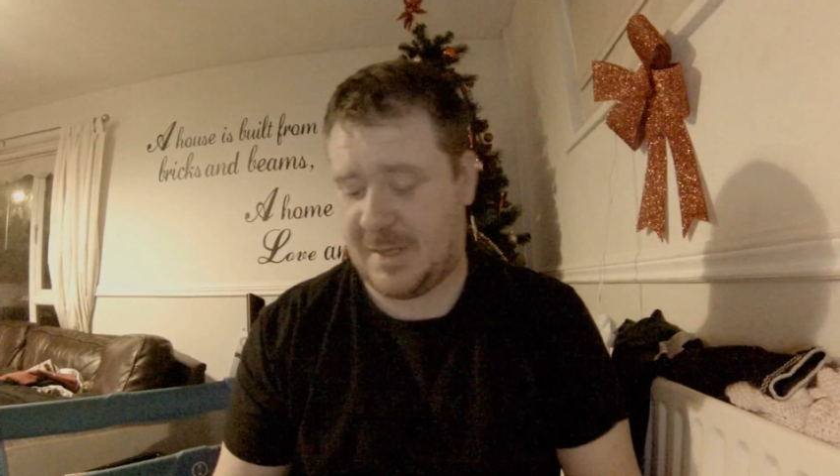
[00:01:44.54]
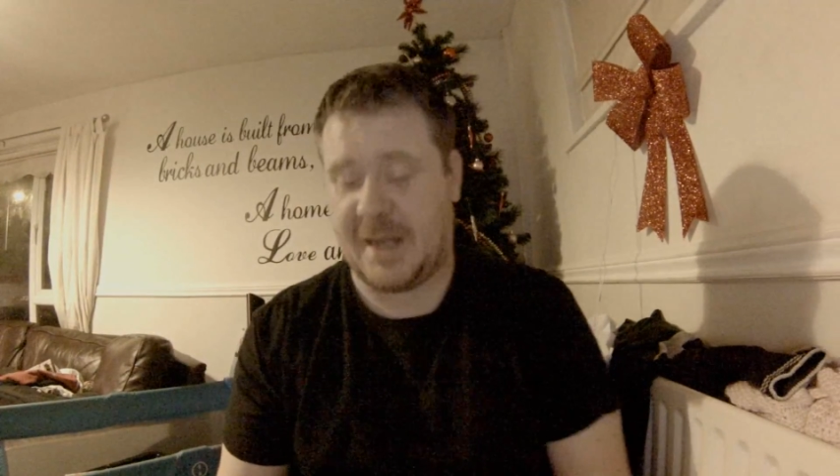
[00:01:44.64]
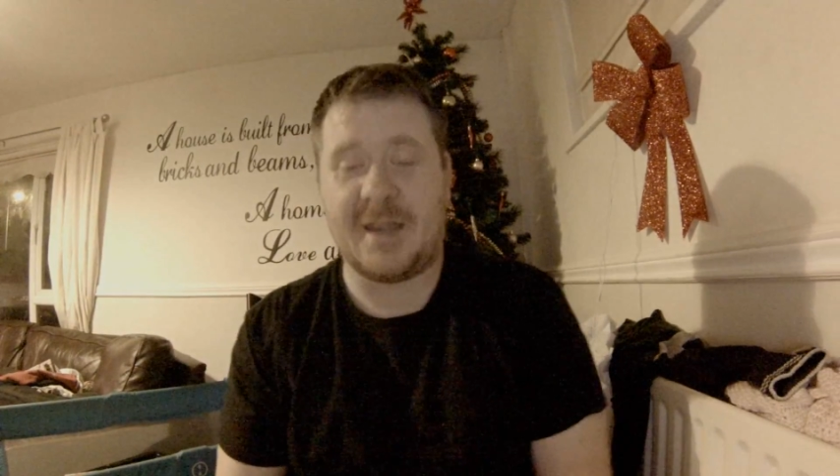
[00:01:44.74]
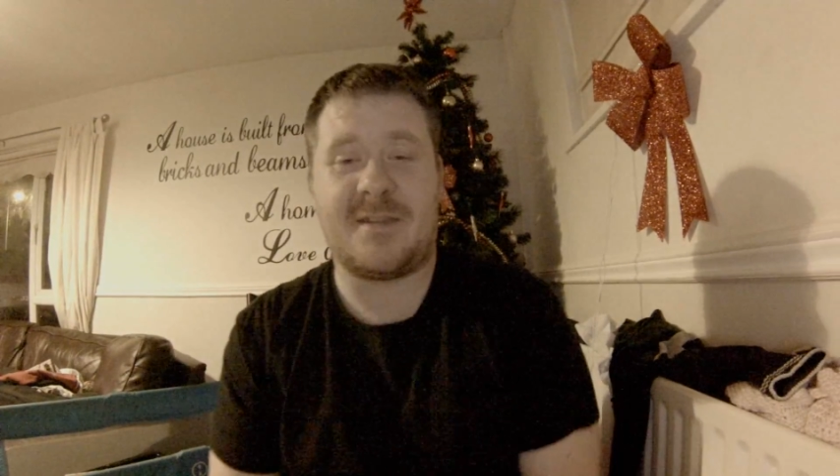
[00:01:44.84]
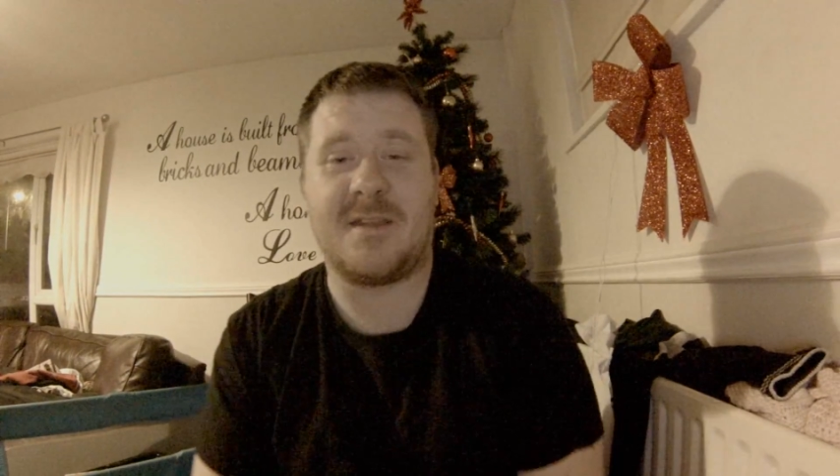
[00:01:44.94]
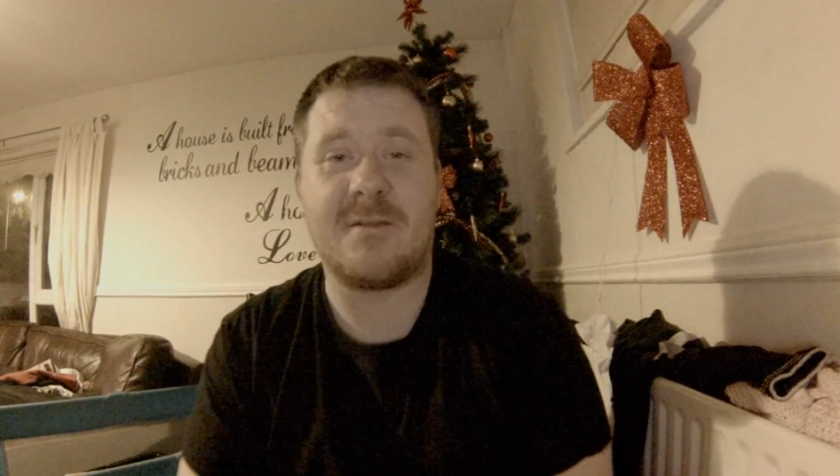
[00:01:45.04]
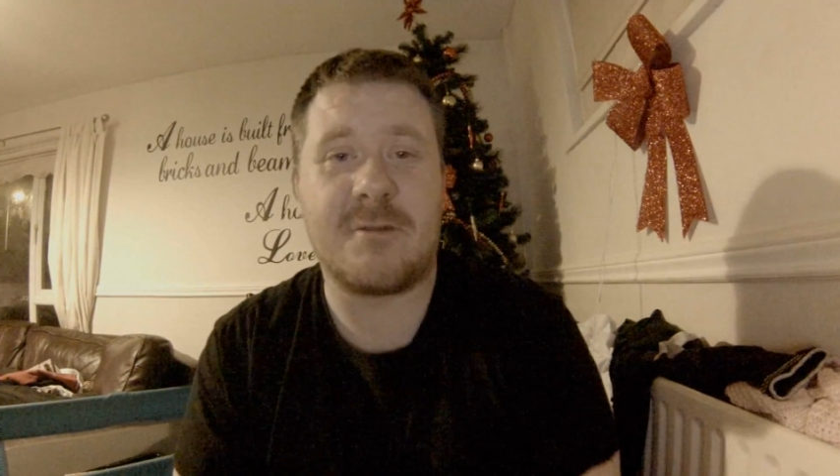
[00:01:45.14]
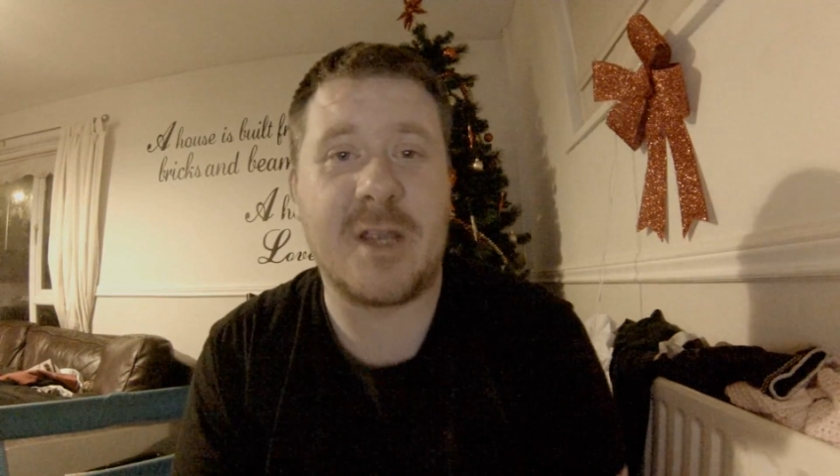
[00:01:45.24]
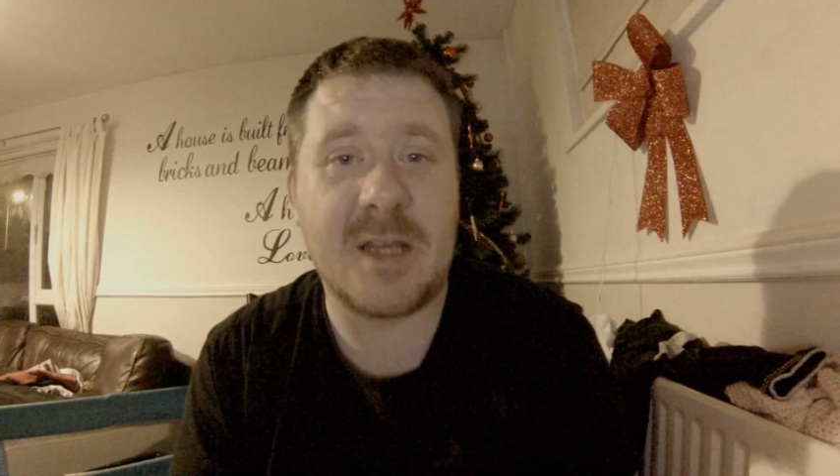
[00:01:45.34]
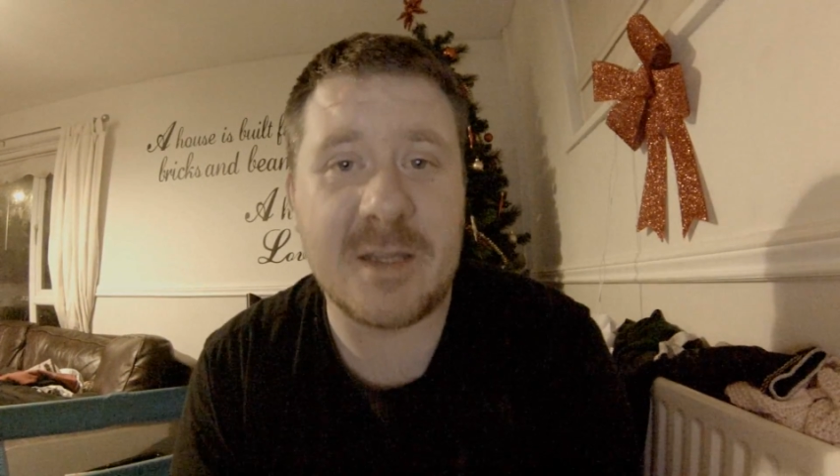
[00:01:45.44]
anything
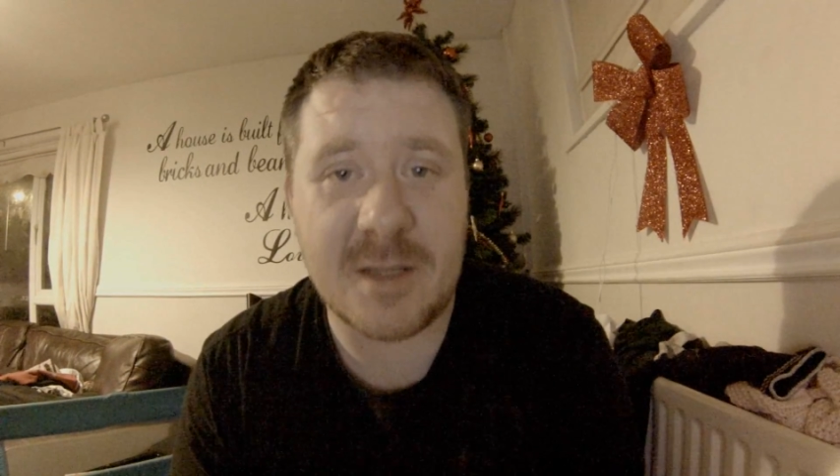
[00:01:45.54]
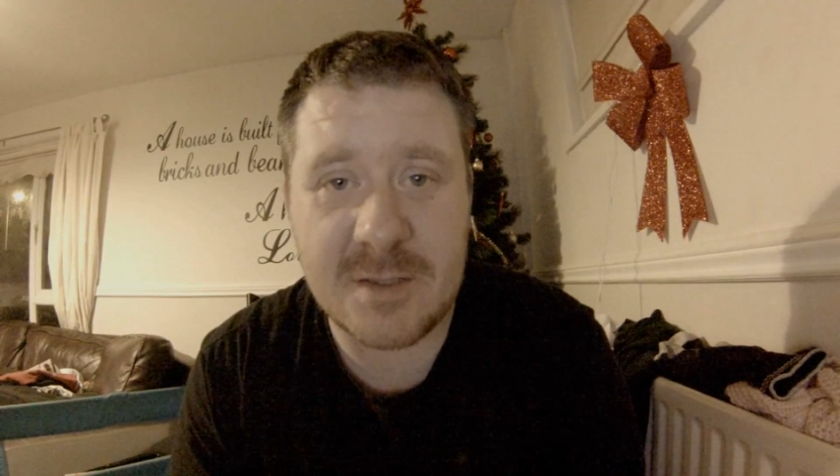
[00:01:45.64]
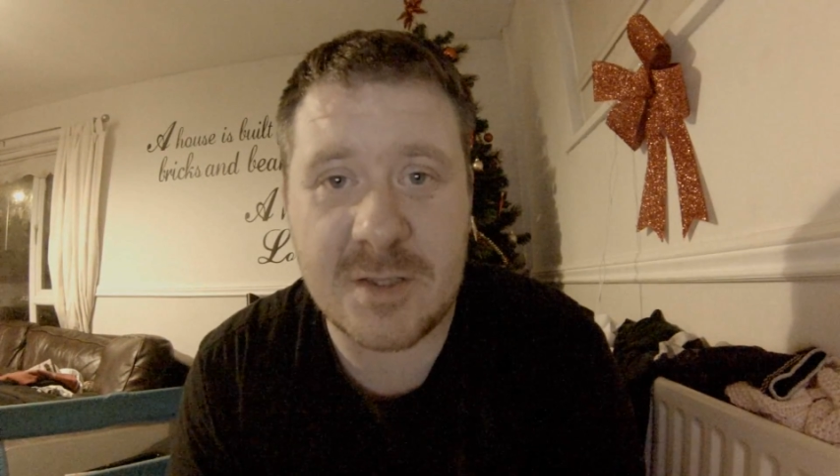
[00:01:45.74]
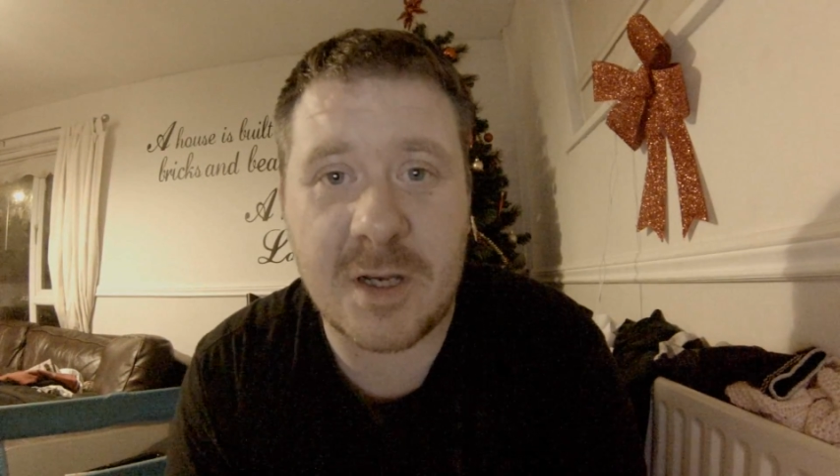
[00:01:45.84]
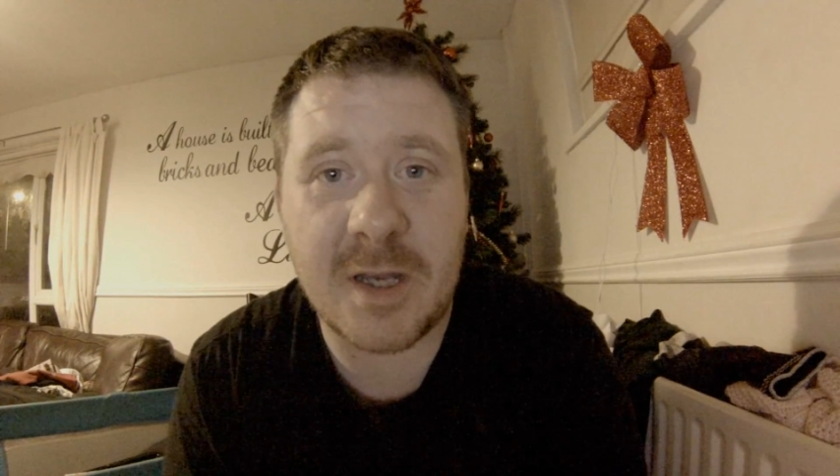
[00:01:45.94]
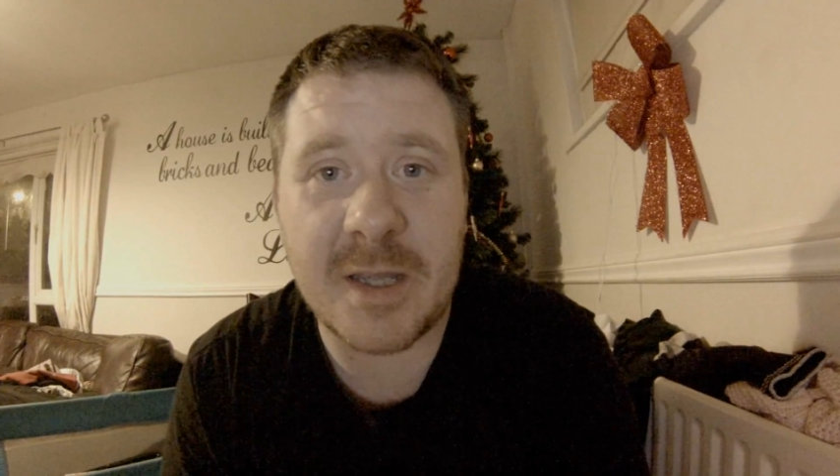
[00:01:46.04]
really that's got